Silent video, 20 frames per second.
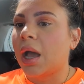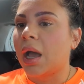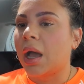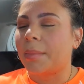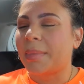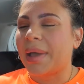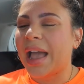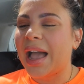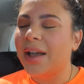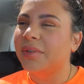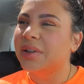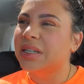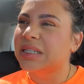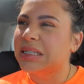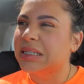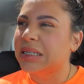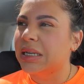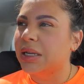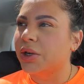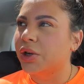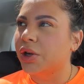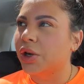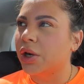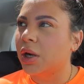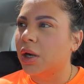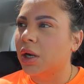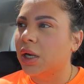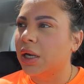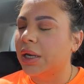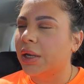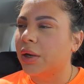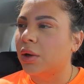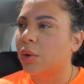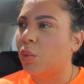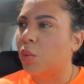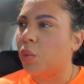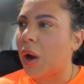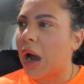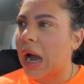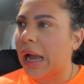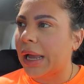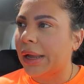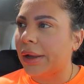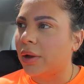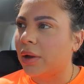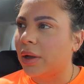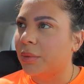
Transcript: Um, I haven't seen her in a while.